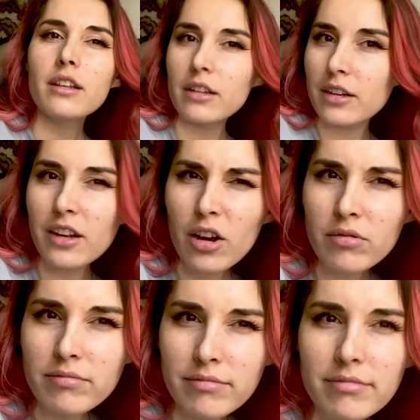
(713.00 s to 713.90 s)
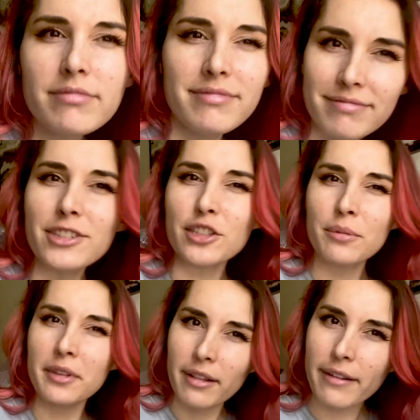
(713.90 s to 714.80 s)
You know? Just
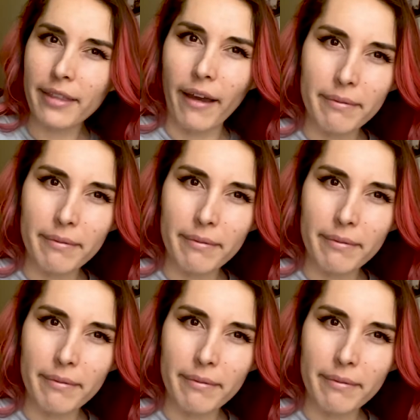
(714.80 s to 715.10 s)
something like that.